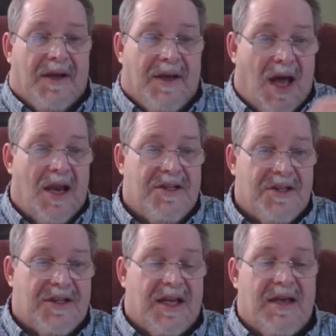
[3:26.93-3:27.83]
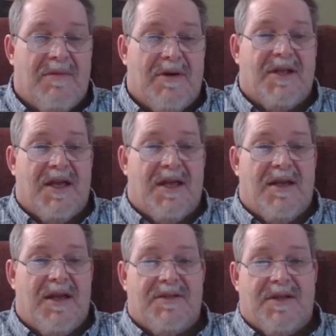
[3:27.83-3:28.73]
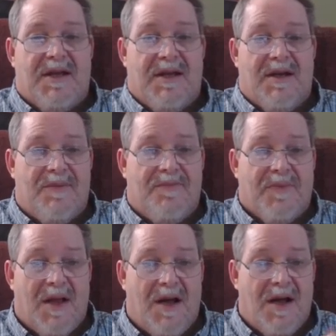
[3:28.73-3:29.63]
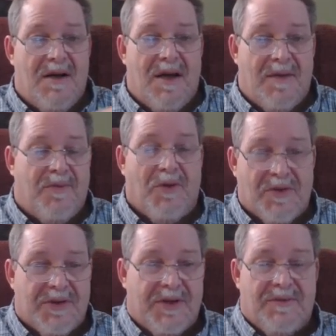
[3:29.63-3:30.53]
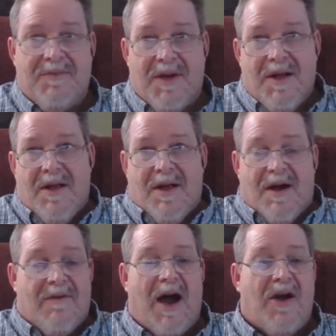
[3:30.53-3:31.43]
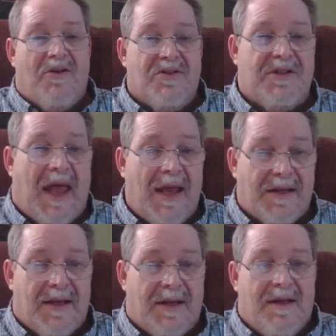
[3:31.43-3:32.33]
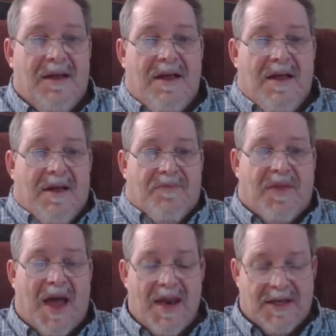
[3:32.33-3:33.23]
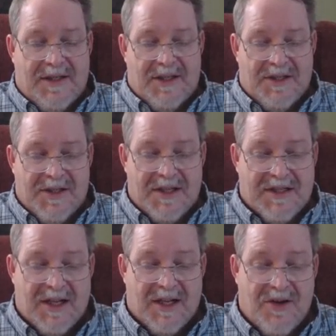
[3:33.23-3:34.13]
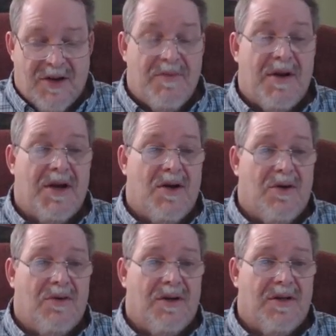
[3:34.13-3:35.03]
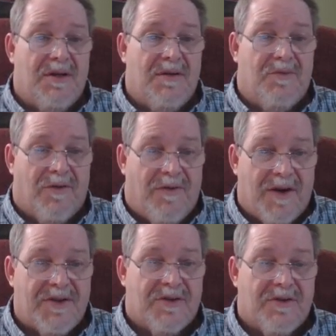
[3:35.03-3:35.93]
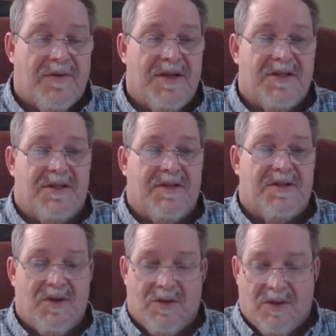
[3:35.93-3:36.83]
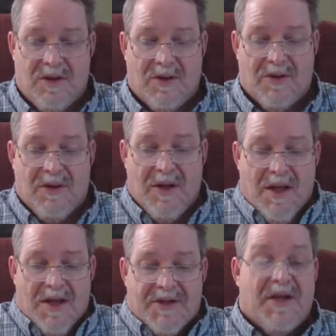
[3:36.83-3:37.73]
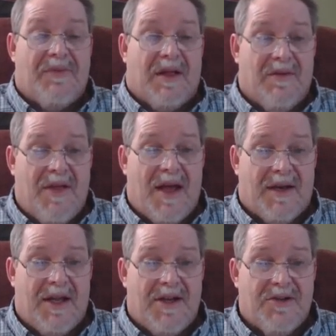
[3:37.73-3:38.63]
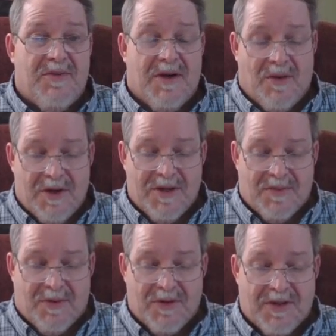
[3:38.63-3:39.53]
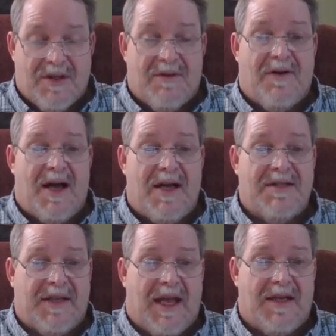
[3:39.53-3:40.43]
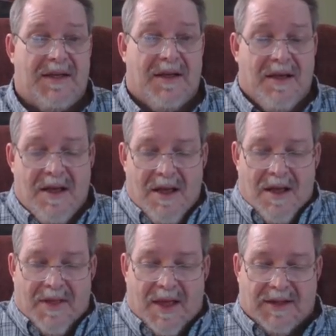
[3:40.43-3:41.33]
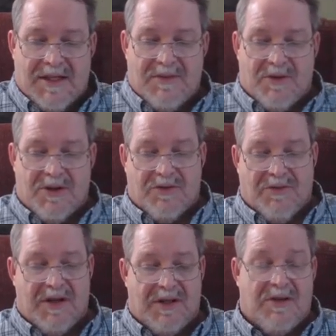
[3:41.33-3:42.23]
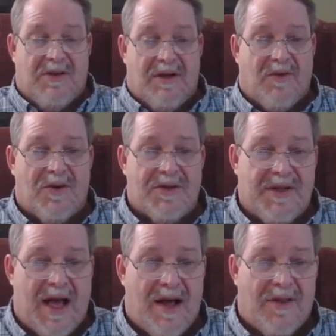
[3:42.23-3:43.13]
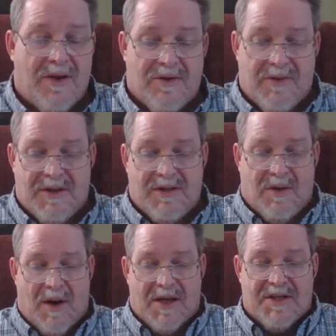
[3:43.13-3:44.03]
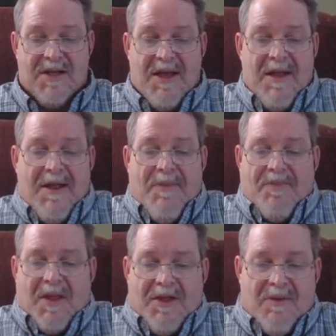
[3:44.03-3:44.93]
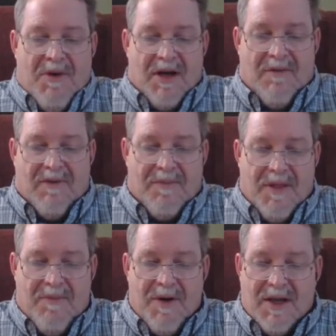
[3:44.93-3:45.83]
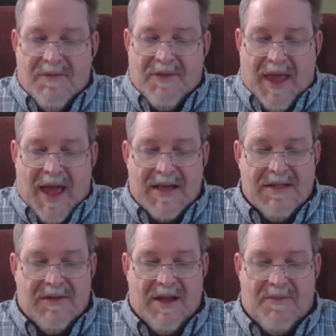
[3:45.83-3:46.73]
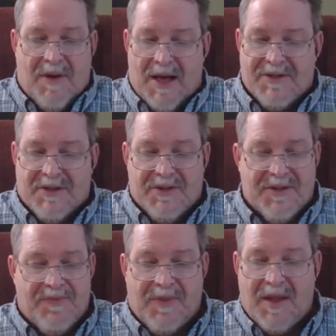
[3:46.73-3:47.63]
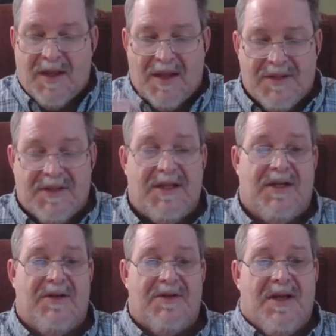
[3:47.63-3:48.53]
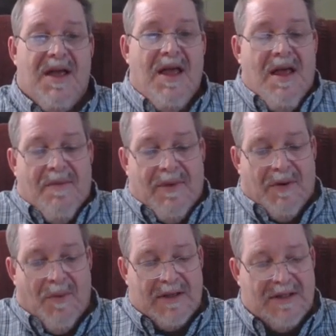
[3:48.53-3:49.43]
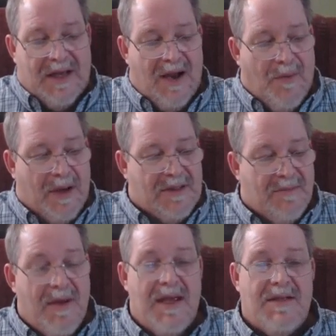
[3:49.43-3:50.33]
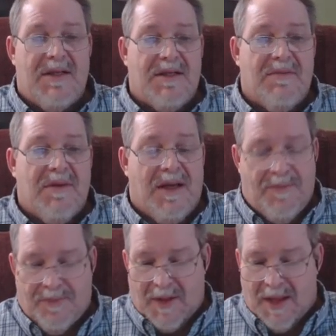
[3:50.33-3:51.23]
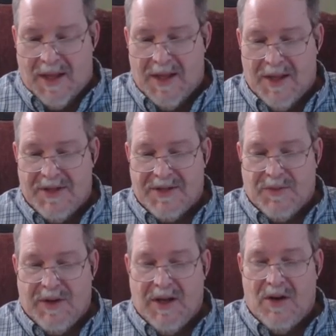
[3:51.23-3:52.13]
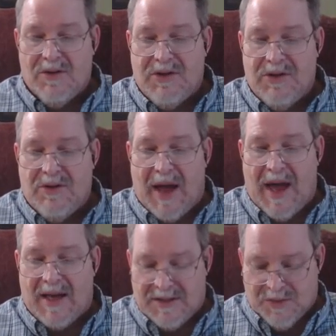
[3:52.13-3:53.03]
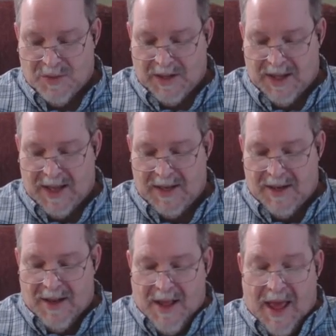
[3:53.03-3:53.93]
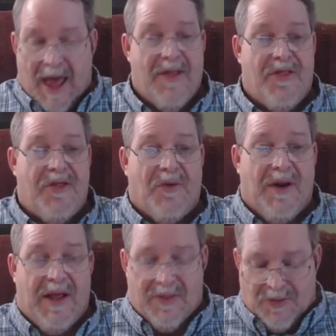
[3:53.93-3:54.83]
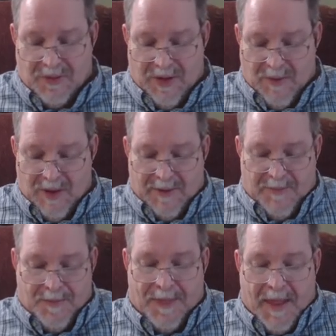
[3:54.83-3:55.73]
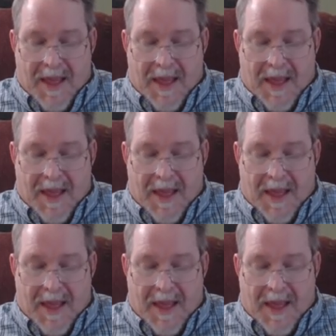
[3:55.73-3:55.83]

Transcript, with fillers: acknowledges him as a as a um, a person of higher standing kind of teaches us that it could have been an old professor of his in school or something of that nature, but it was a person of high standing that these books are written to. And of course, now they're written to us the book of the book of the Acts of the Apostles continues. But what's what's amazing to me is we go to Acts 28 and 30 and 31.